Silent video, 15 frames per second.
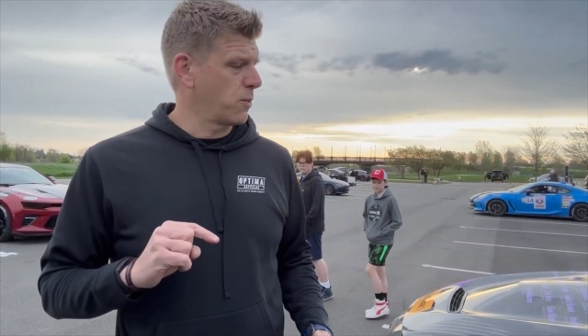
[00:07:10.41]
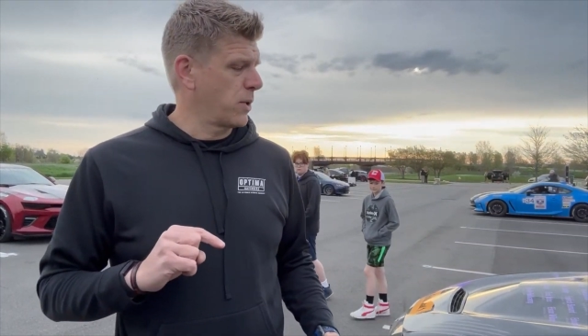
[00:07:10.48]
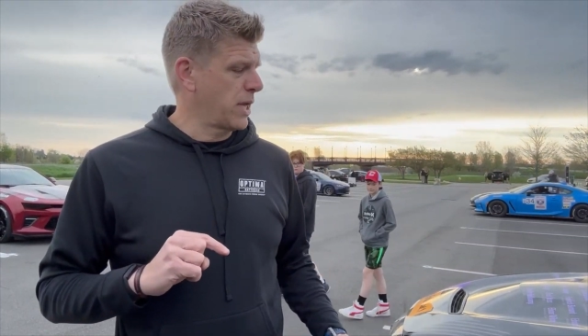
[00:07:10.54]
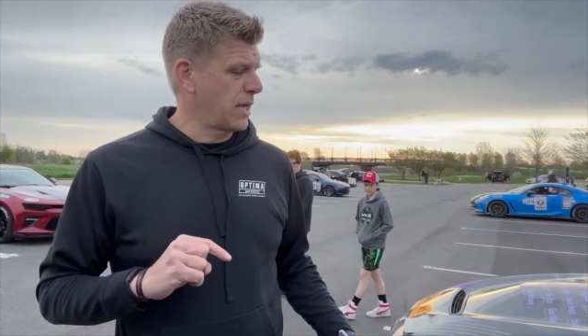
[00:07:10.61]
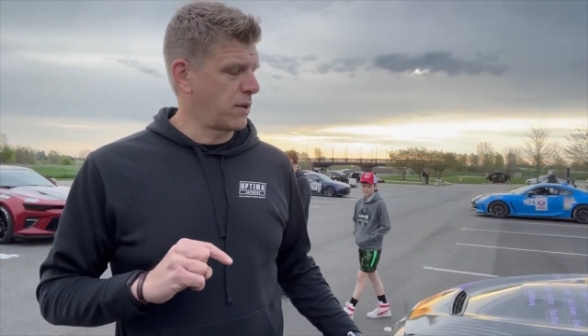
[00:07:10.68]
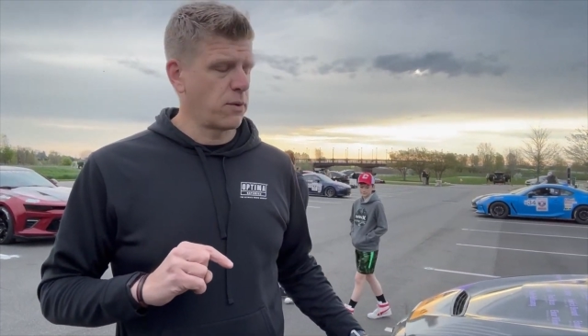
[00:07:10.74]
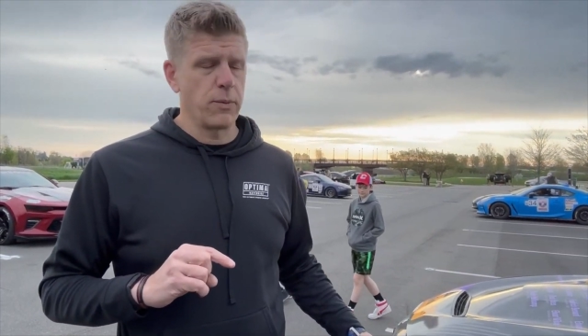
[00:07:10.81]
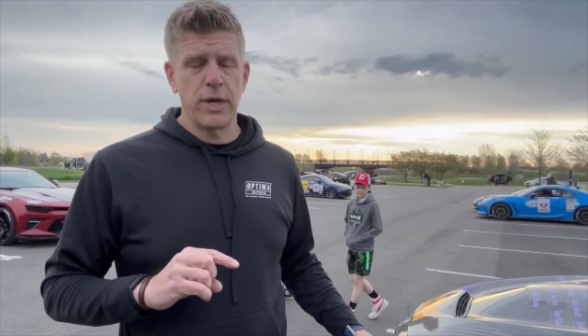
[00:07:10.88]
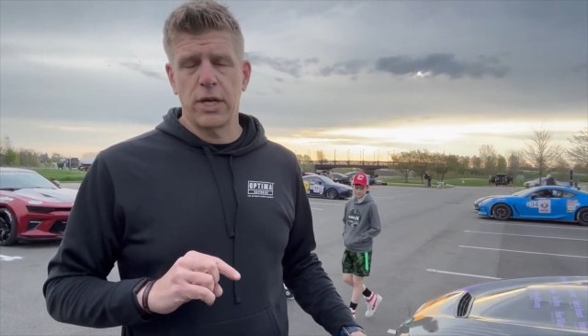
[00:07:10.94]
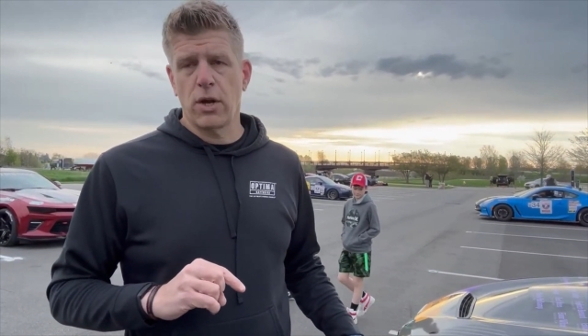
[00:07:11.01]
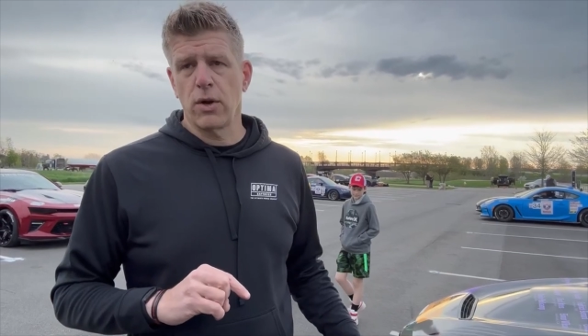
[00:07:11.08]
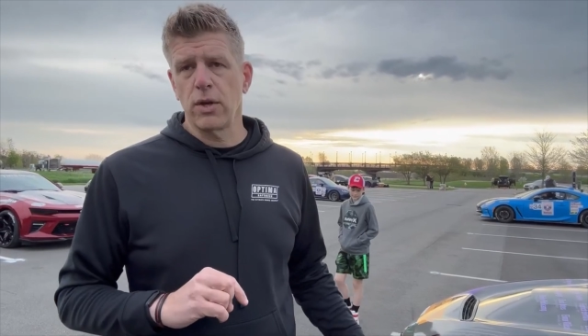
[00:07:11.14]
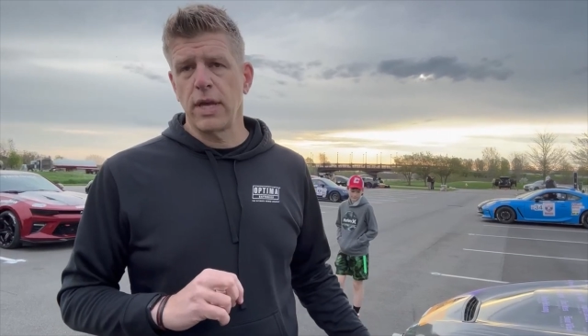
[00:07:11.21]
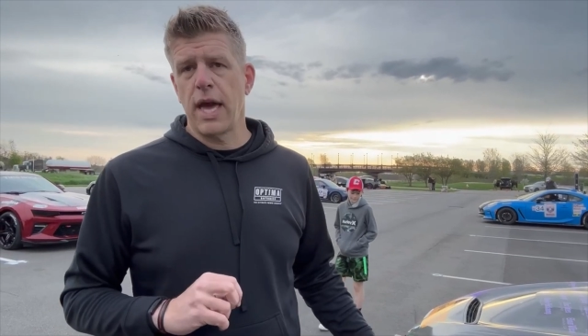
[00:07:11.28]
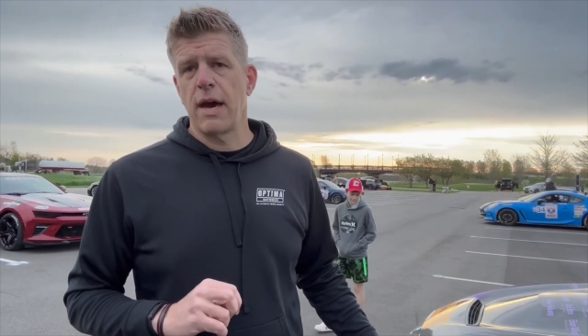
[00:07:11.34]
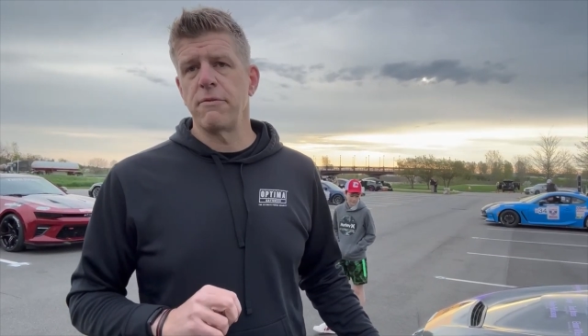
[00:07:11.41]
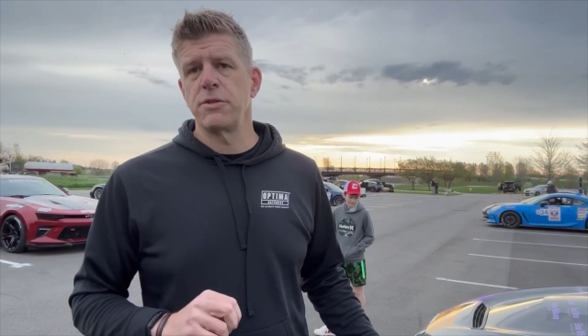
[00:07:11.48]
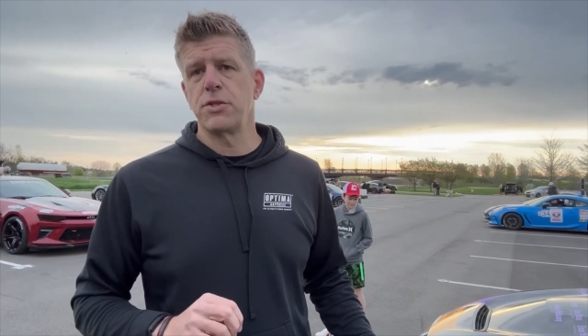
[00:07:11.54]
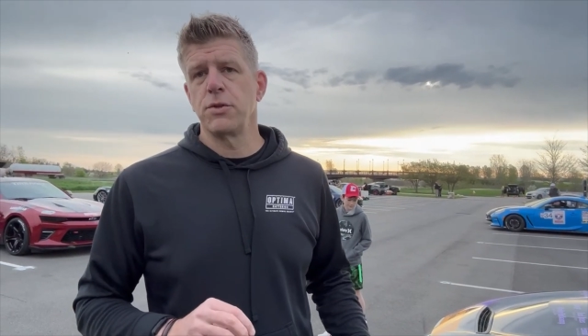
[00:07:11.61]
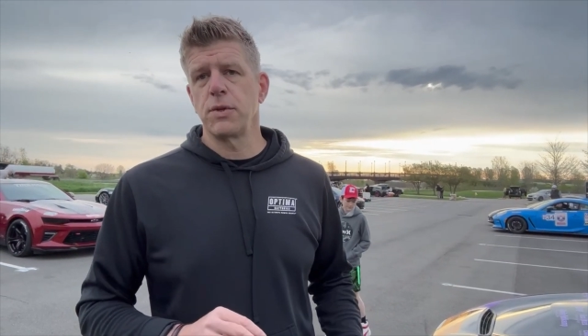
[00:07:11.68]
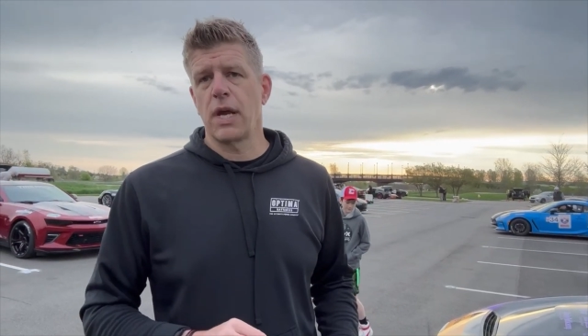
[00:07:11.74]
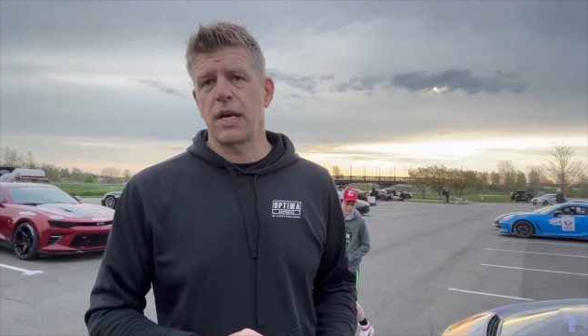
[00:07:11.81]
We currently have a
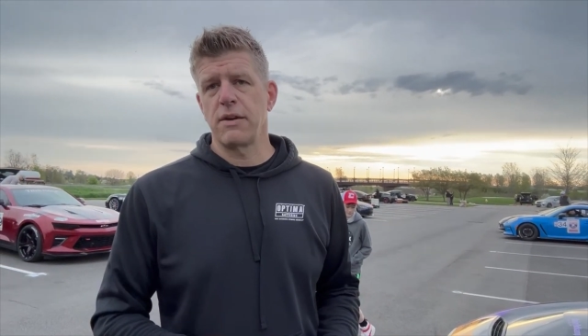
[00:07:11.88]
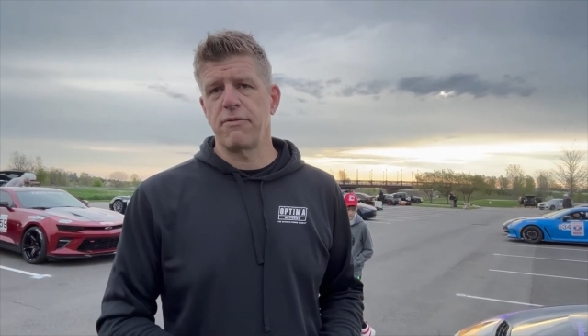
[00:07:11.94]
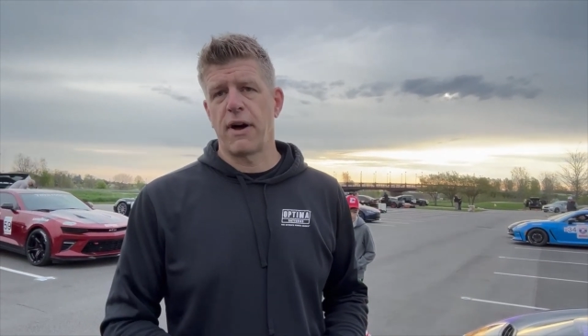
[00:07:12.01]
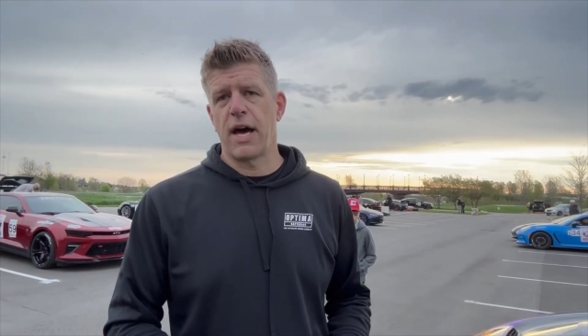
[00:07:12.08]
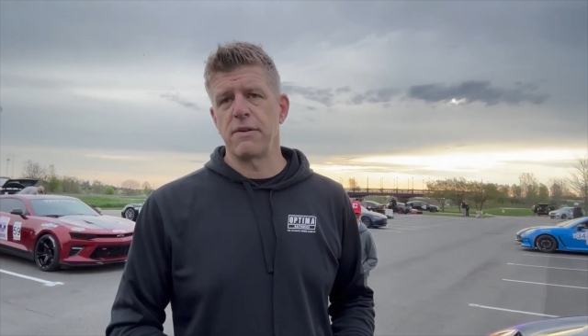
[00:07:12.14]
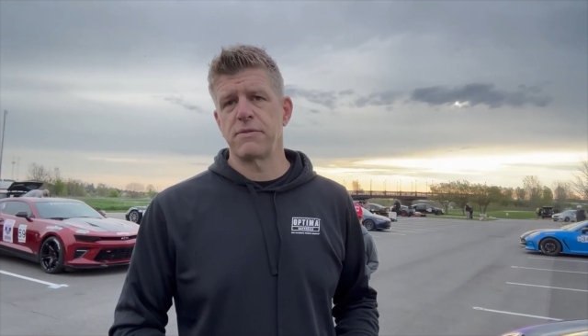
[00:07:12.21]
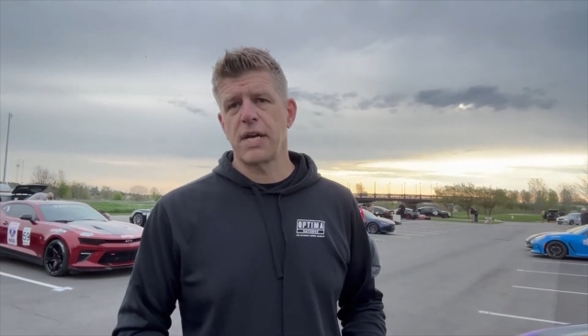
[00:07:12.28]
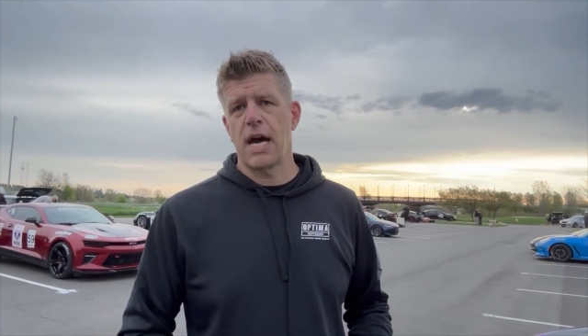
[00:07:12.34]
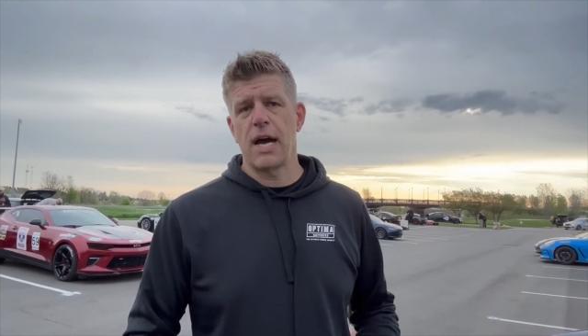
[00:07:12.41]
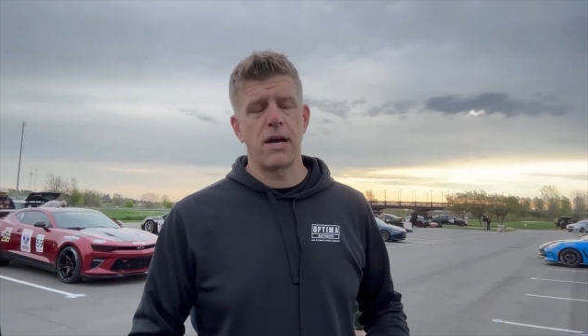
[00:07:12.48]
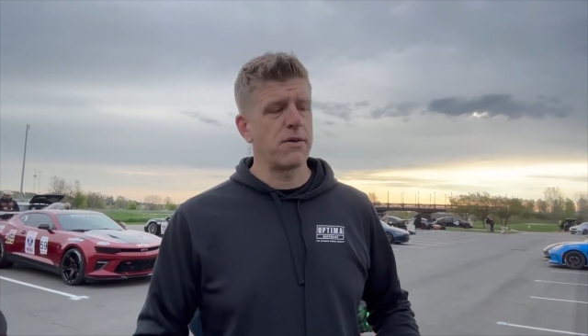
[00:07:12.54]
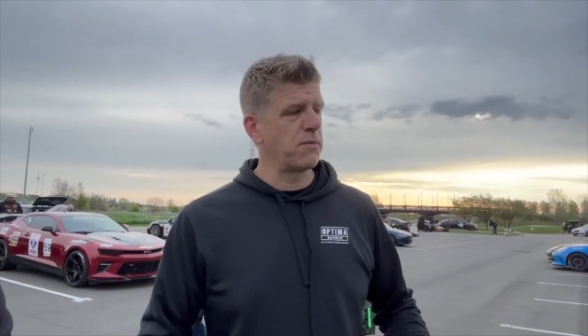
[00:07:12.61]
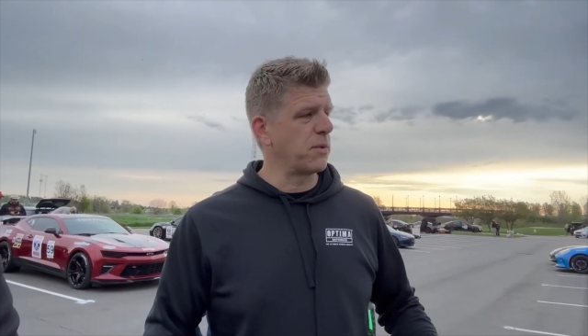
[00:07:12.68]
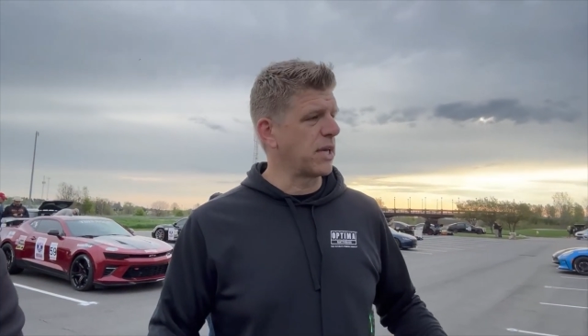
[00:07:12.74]
295 tire.